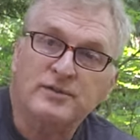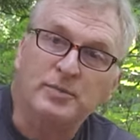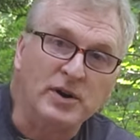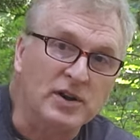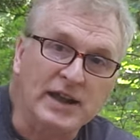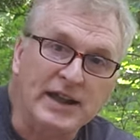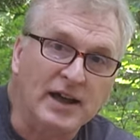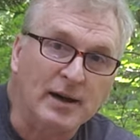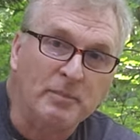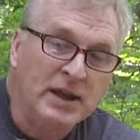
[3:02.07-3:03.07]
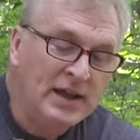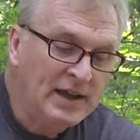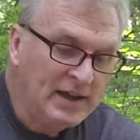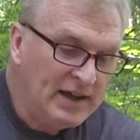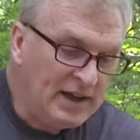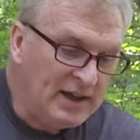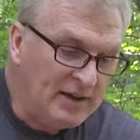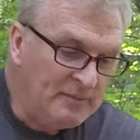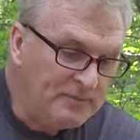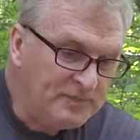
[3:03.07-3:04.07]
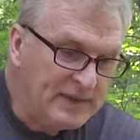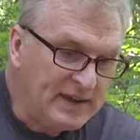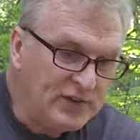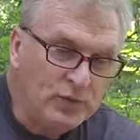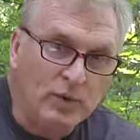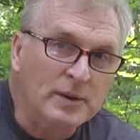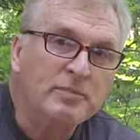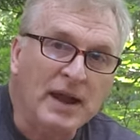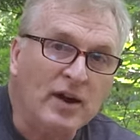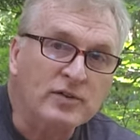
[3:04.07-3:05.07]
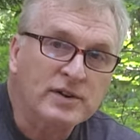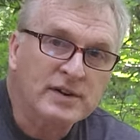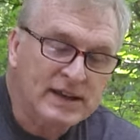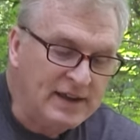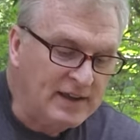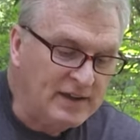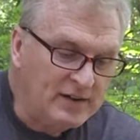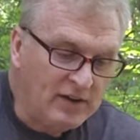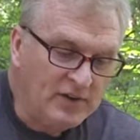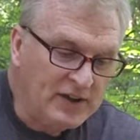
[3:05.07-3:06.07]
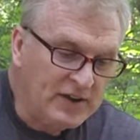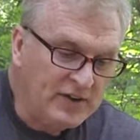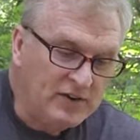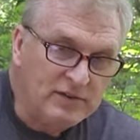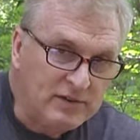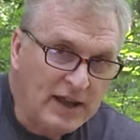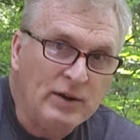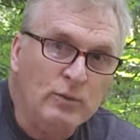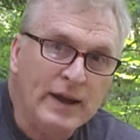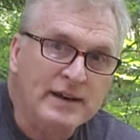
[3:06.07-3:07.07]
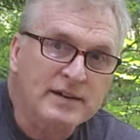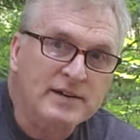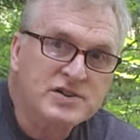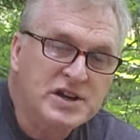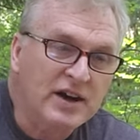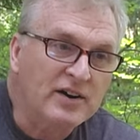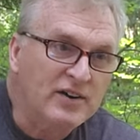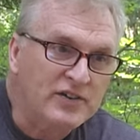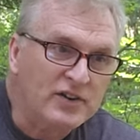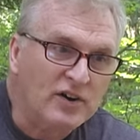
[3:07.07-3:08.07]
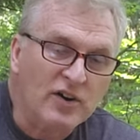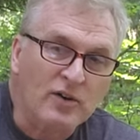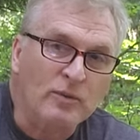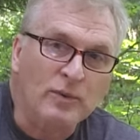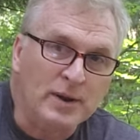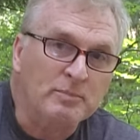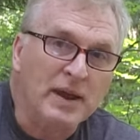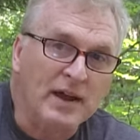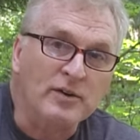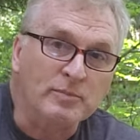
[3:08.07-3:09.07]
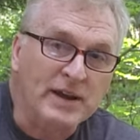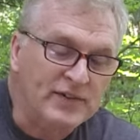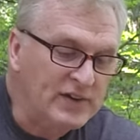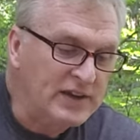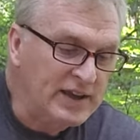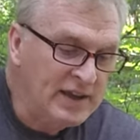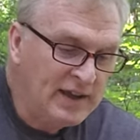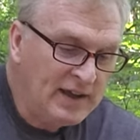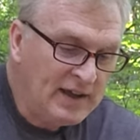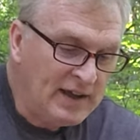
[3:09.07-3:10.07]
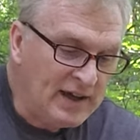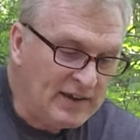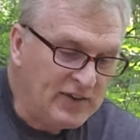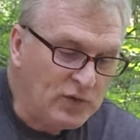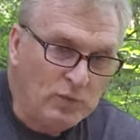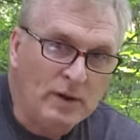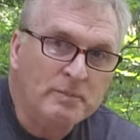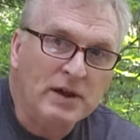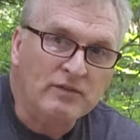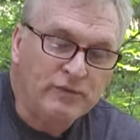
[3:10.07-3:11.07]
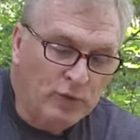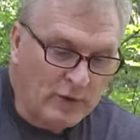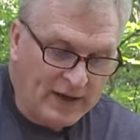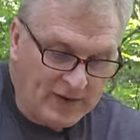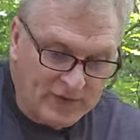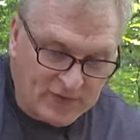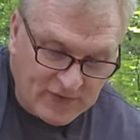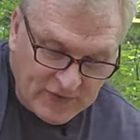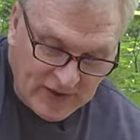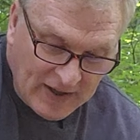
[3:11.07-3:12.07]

put a link up, it's 1 pound. And all the other lightweight chairs are all 1 pound, basically. This is 1 pound, 4 ounces.